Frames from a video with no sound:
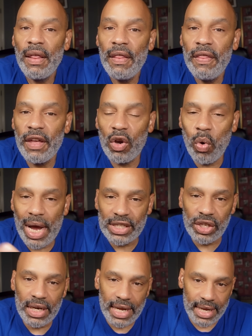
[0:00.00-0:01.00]
The
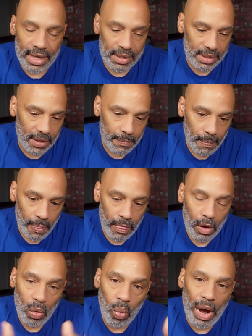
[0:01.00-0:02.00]
question is
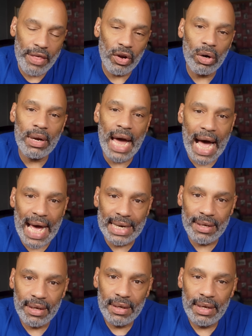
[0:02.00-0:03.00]
whether or
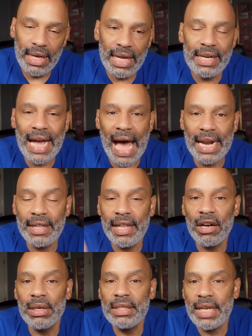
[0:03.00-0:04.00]
not it got in
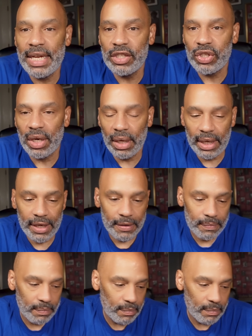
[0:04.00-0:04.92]
there intentionally.